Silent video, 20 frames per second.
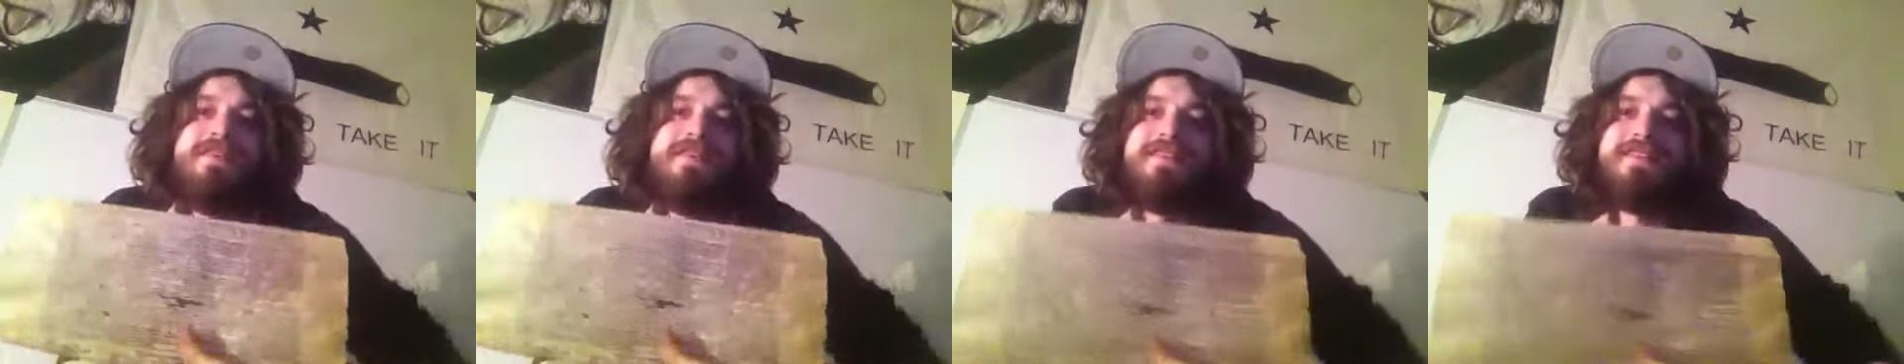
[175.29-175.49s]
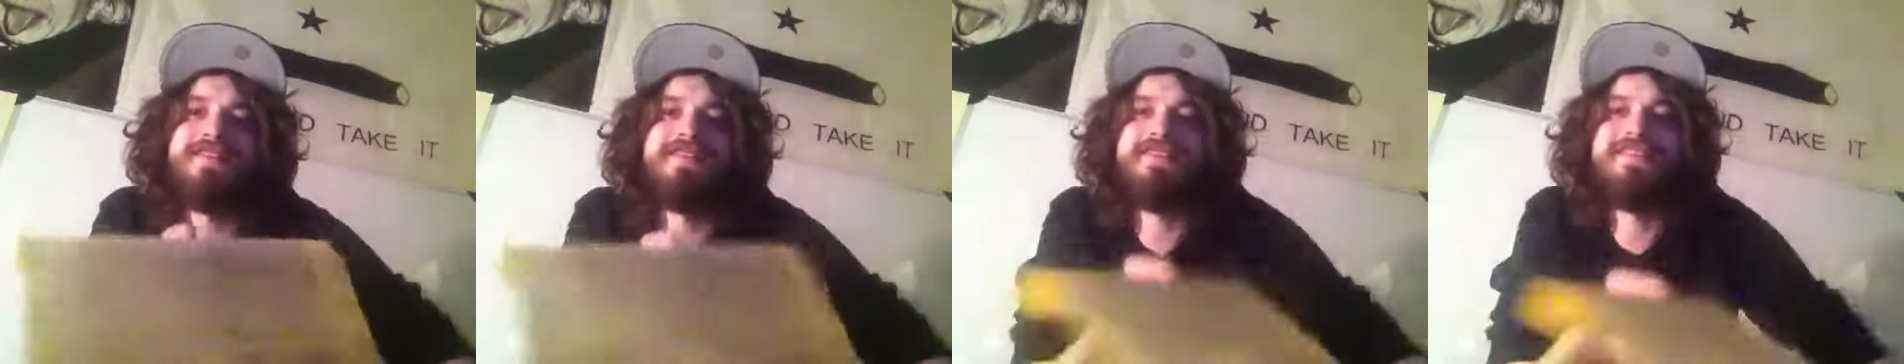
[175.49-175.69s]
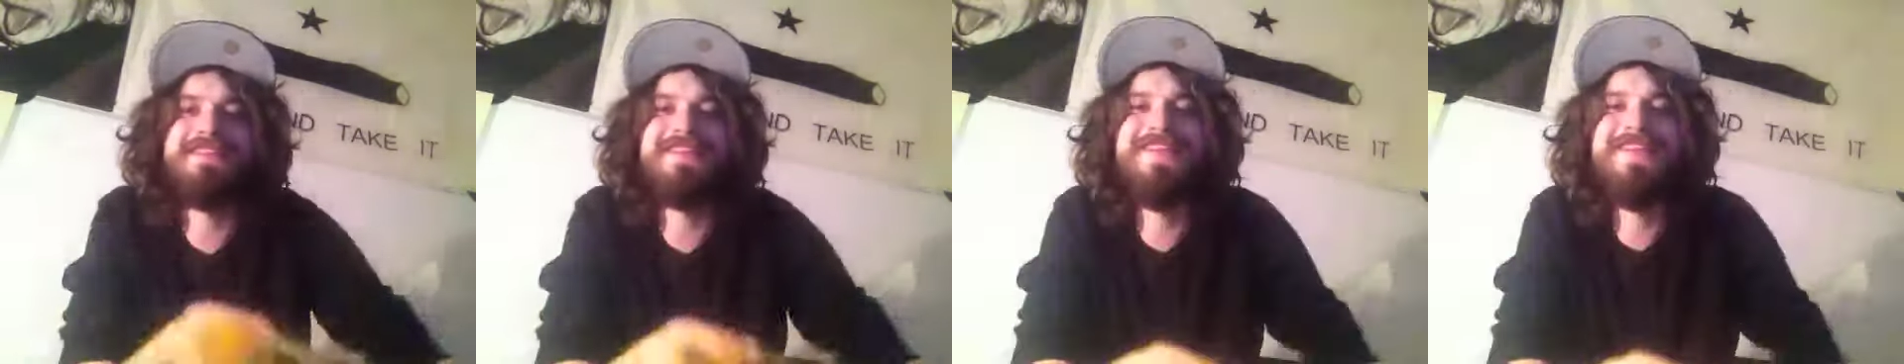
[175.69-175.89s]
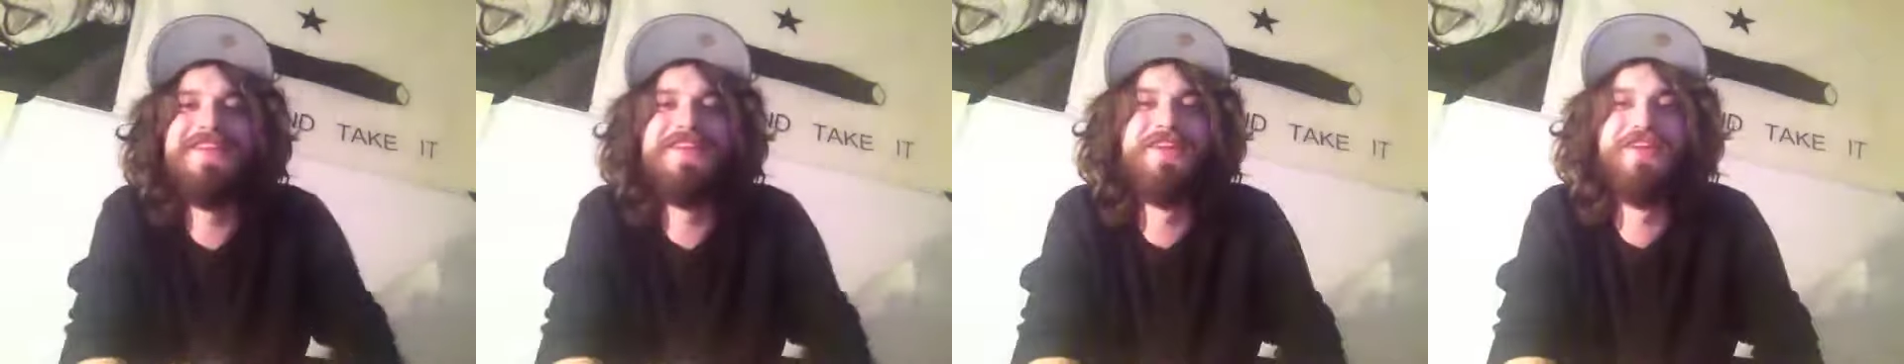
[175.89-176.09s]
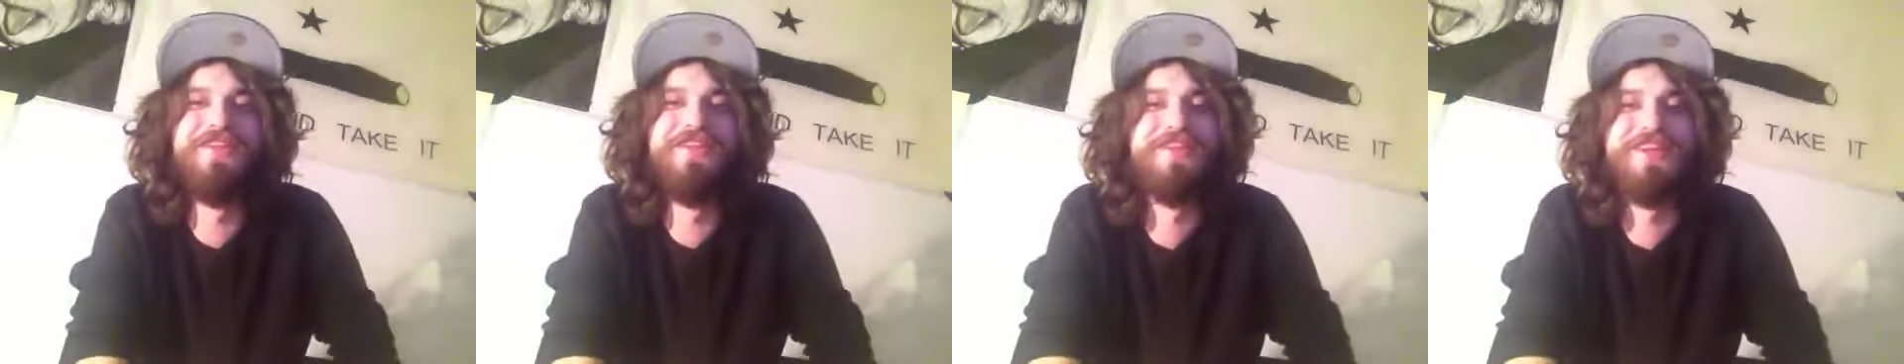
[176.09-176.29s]

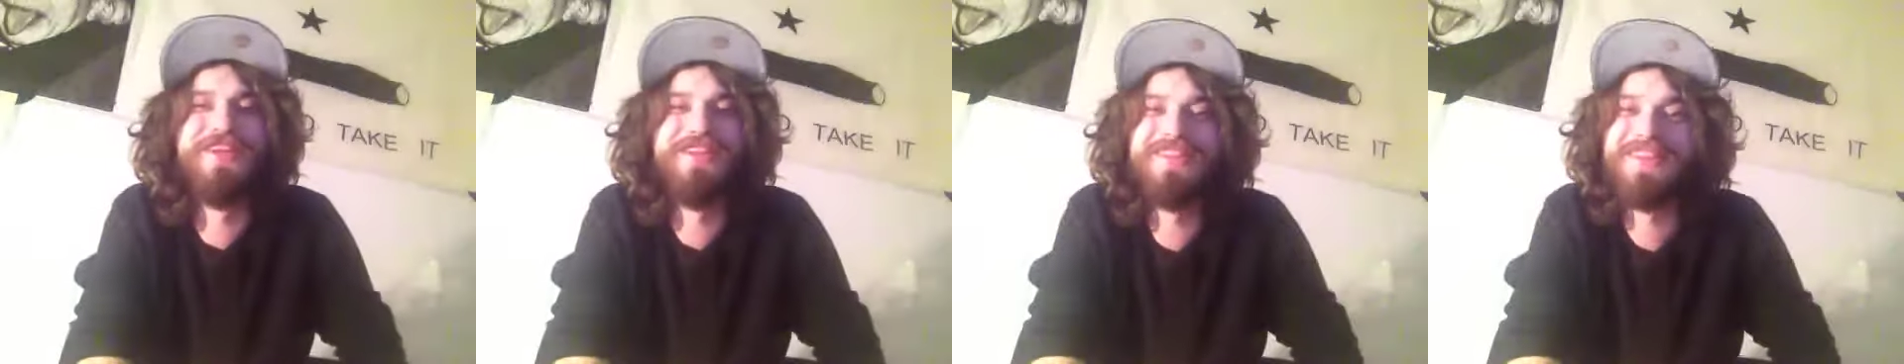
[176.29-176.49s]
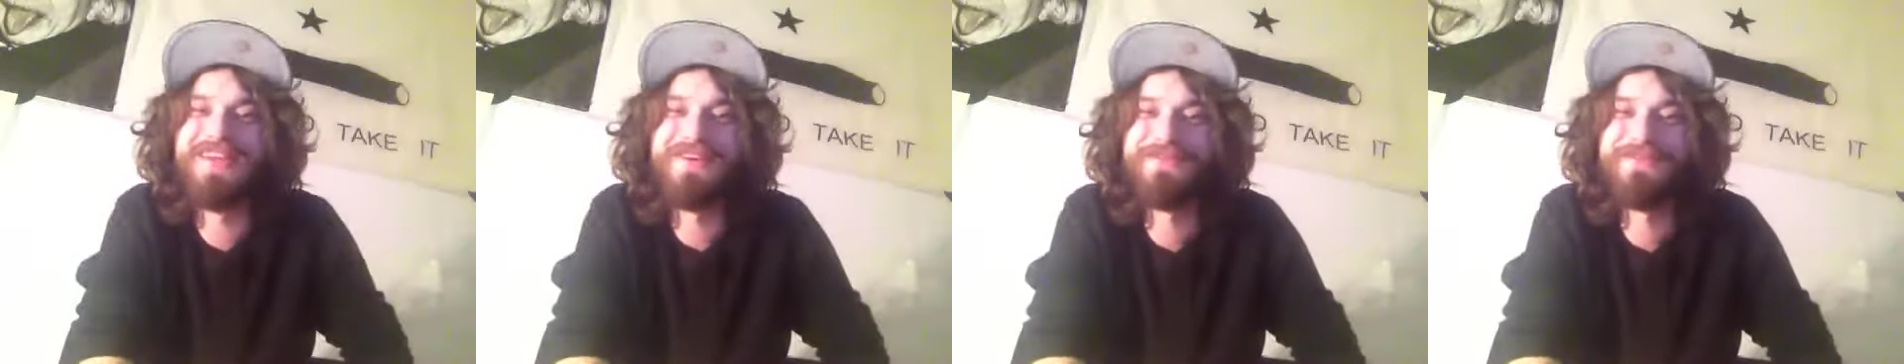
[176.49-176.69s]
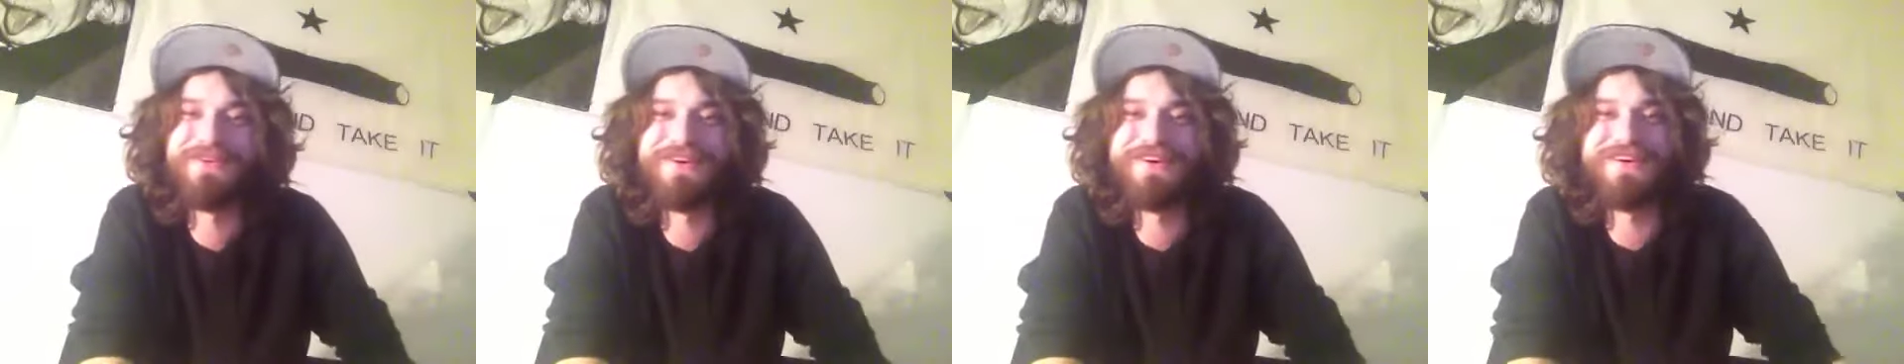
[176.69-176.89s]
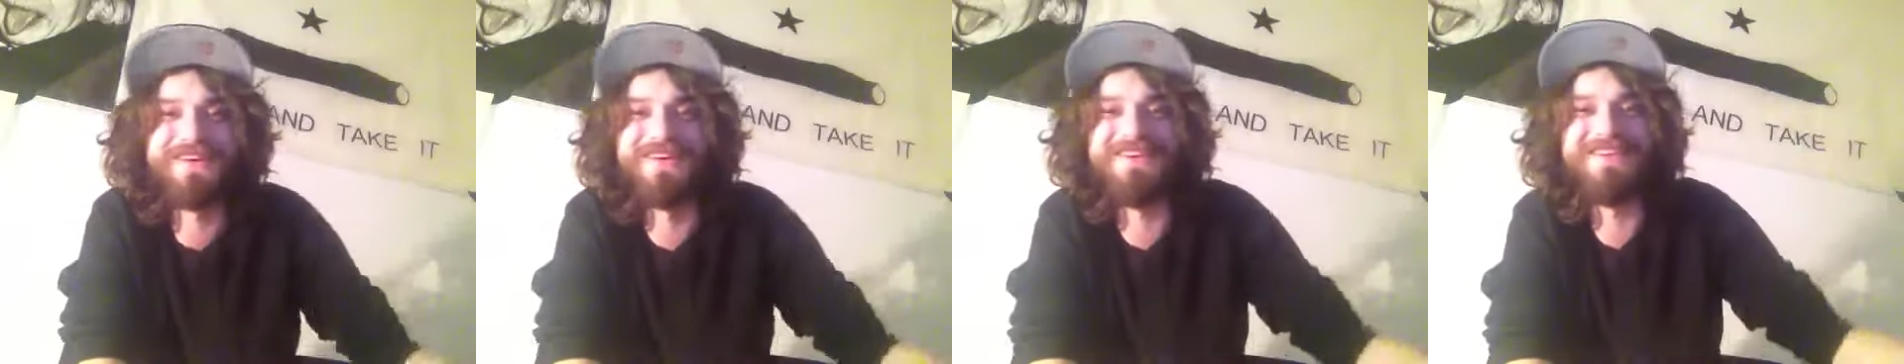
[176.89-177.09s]
They weren't.